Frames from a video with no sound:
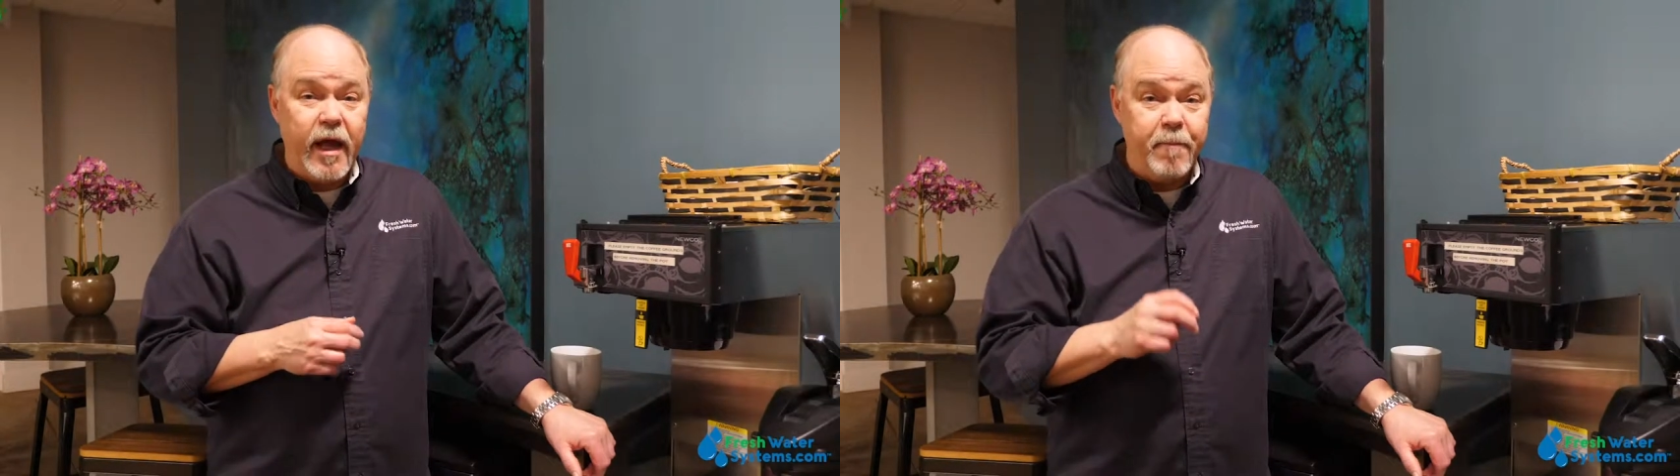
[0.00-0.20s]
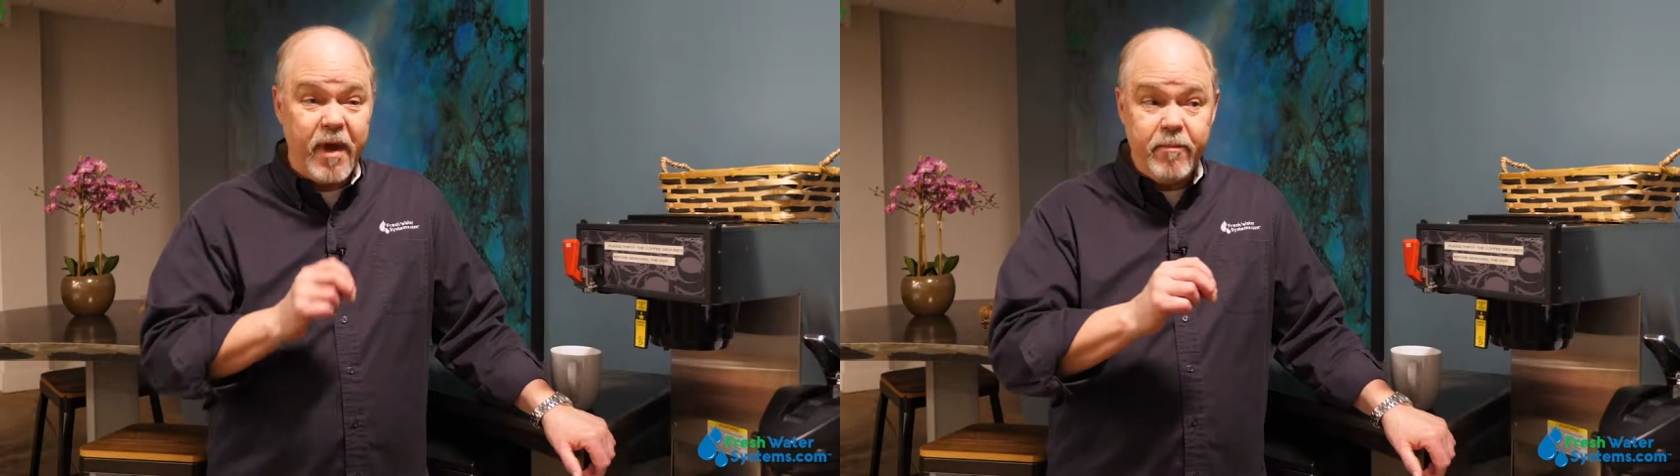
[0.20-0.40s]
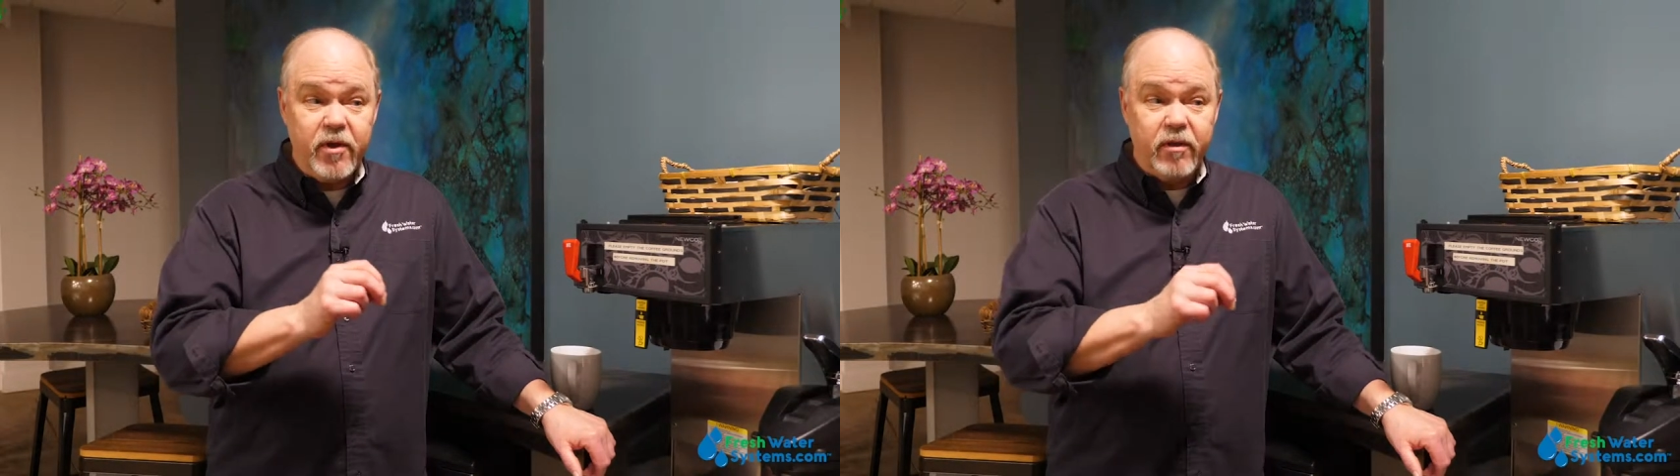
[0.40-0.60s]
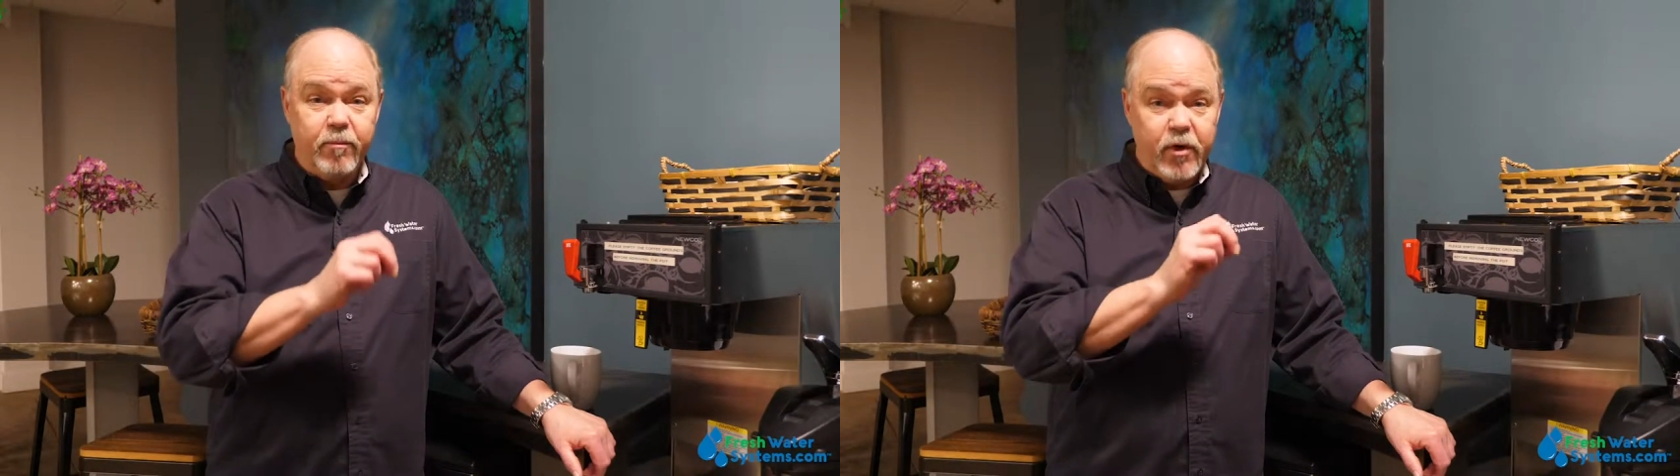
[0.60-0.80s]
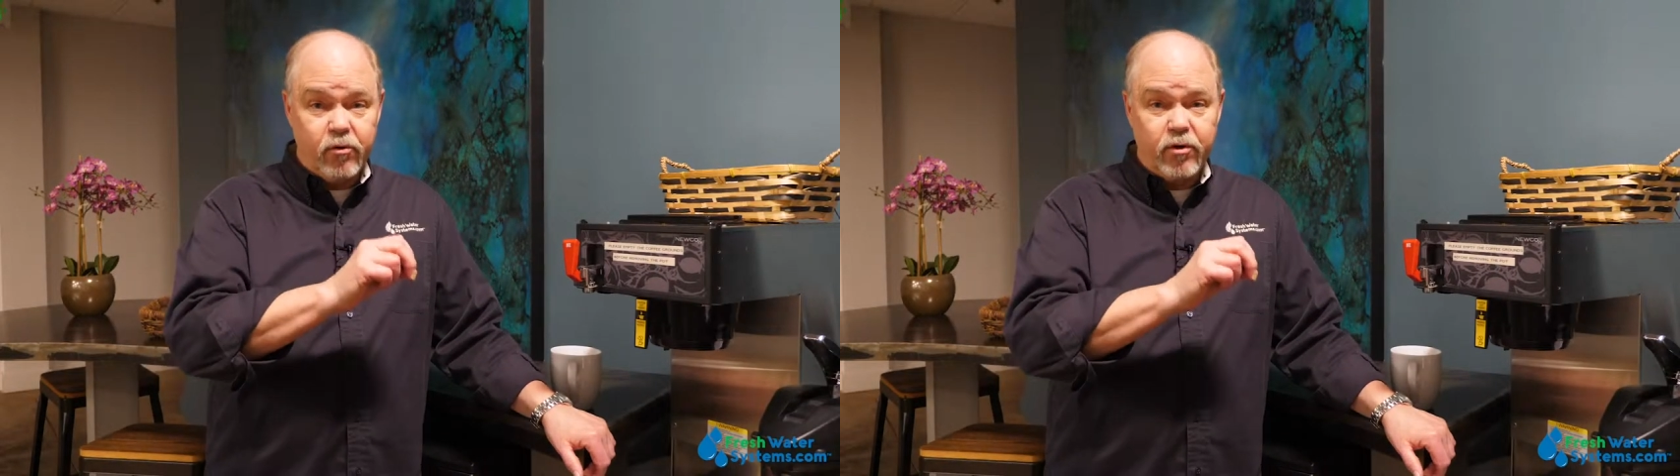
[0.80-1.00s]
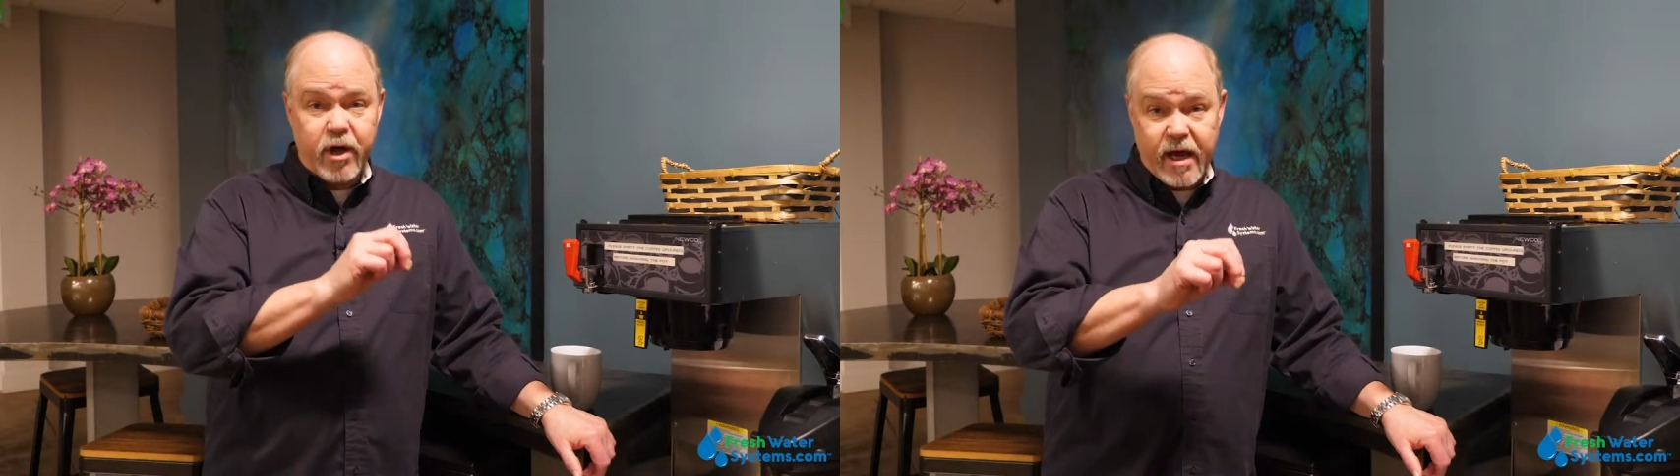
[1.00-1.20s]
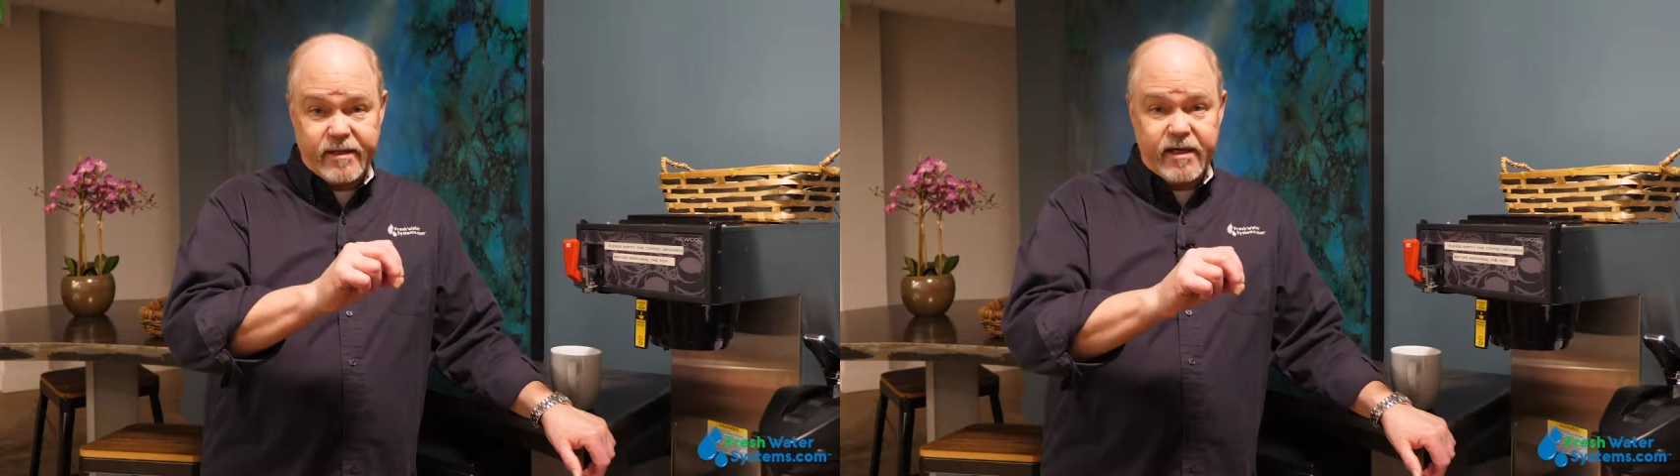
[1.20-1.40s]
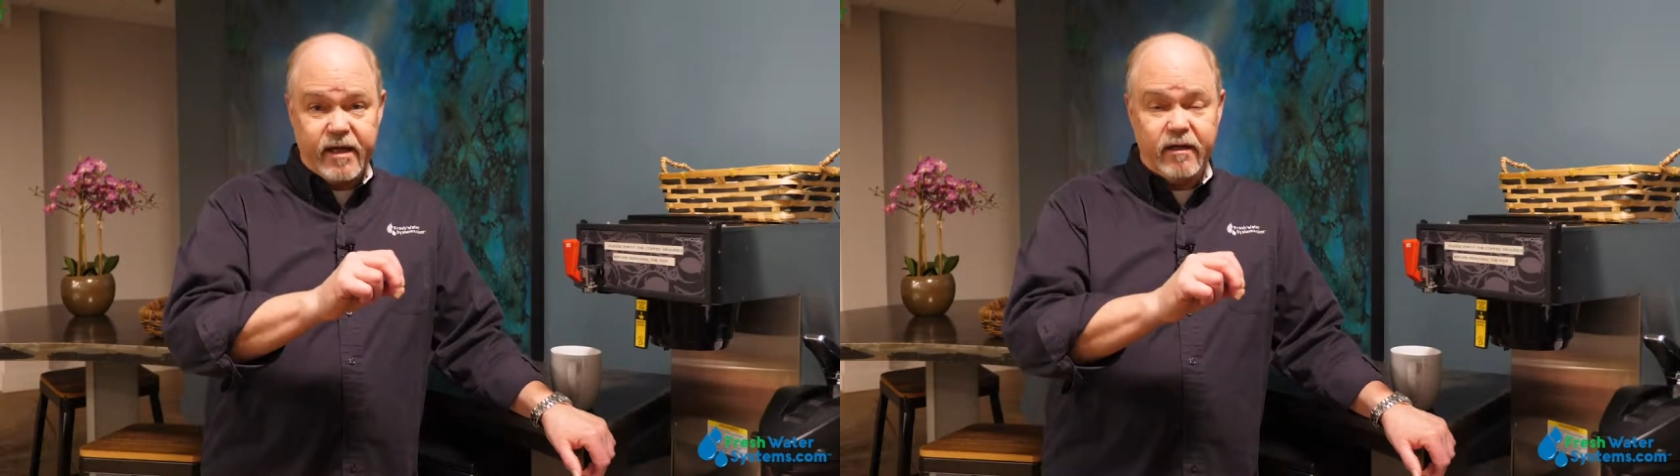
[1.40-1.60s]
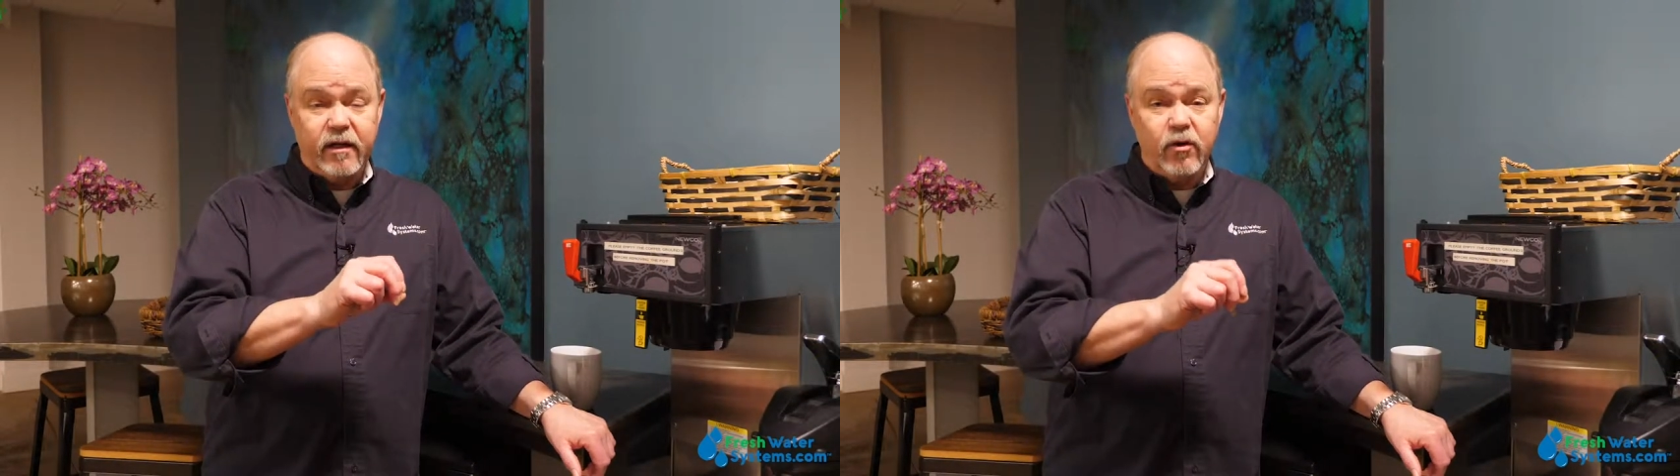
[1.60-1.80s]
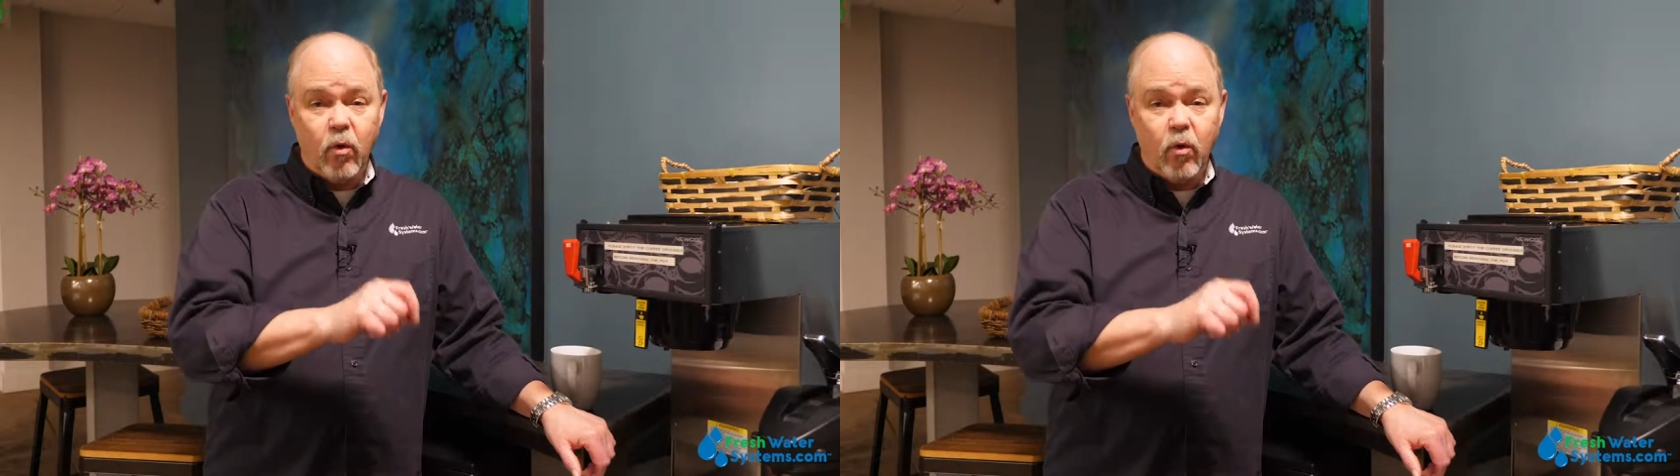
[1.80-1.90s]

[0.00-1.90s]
and maybe the mineral content in the